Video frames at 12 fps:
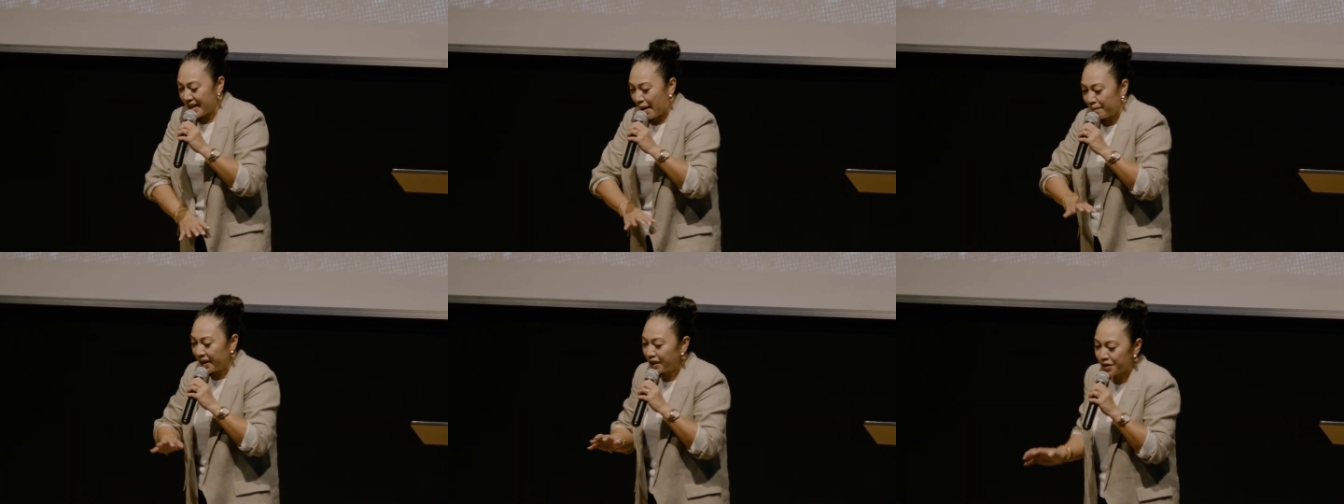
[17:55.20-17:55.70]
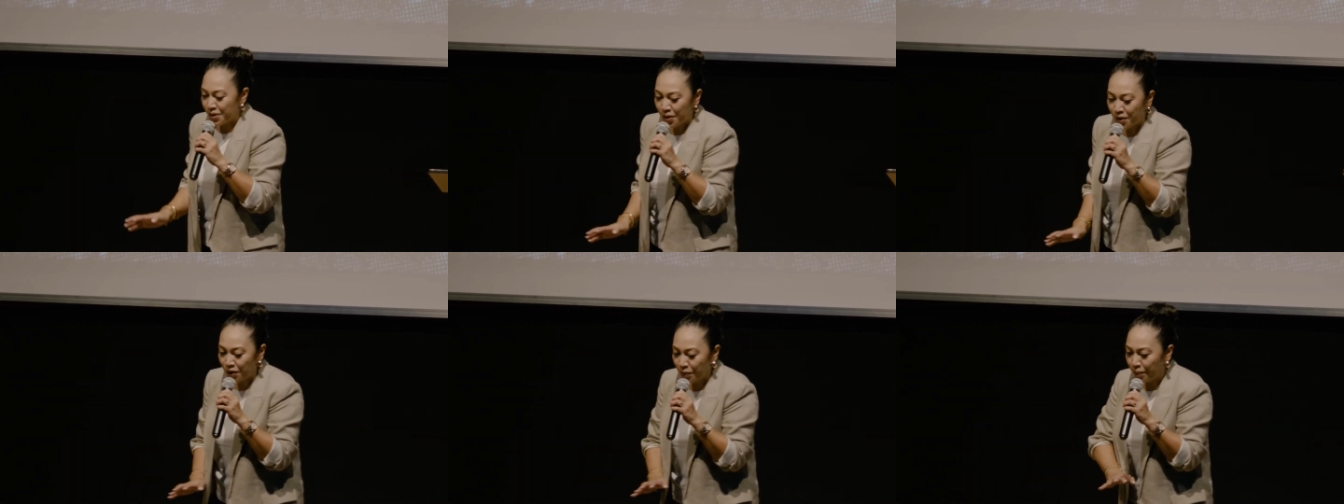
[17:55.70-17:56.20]
happening to
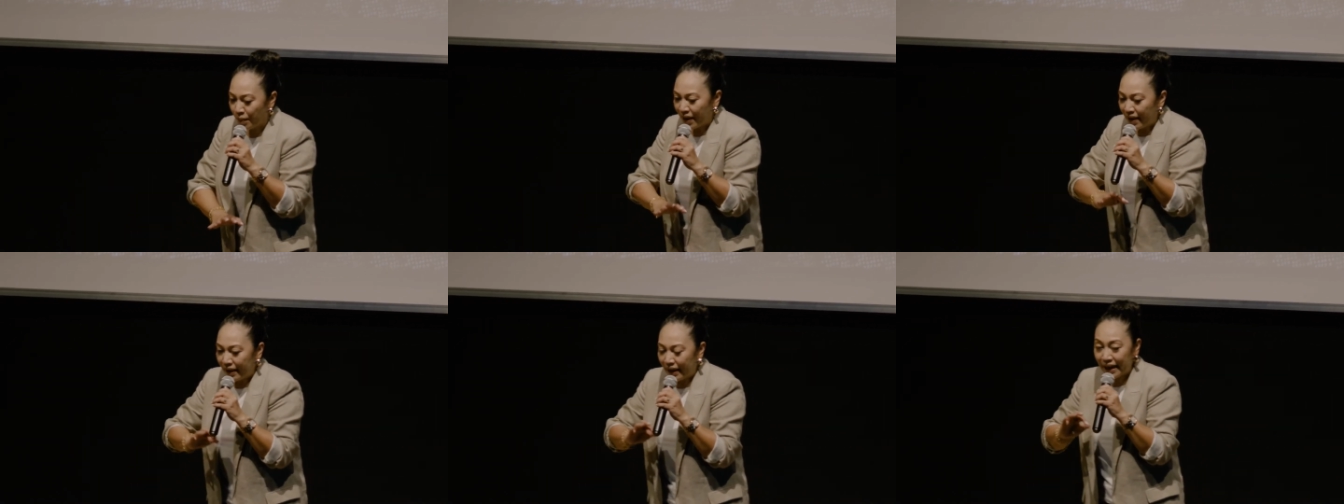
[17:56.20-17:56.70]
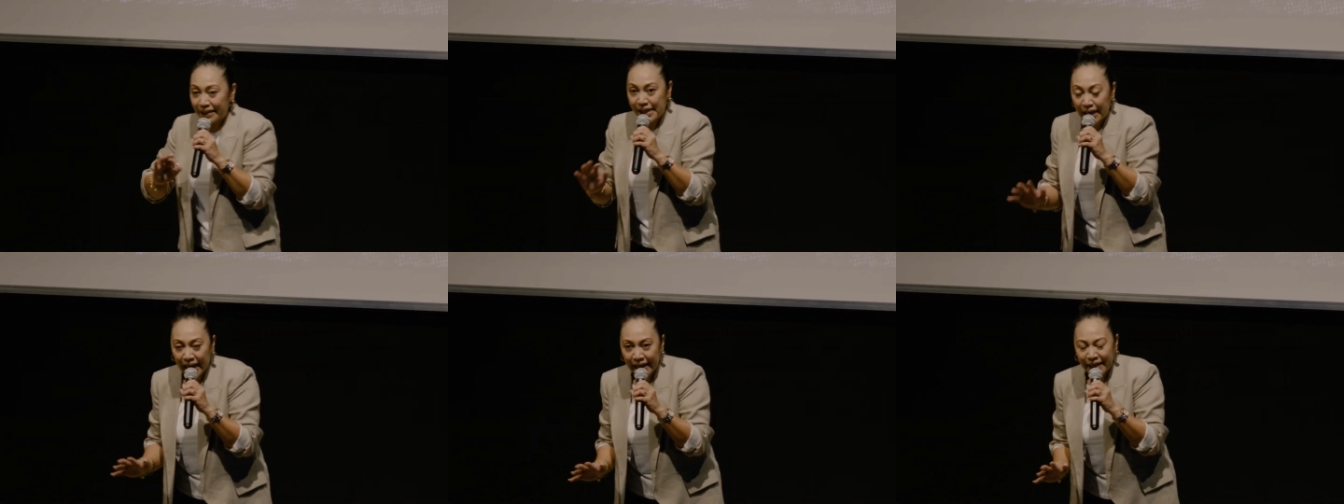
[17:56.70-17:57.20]
her
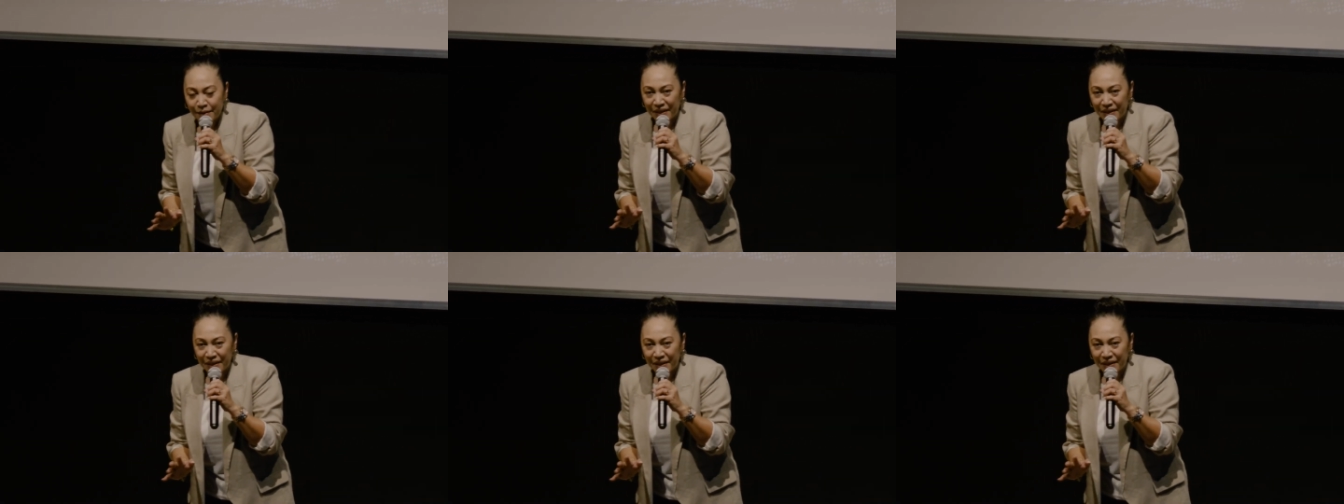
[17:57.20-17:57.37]
claim.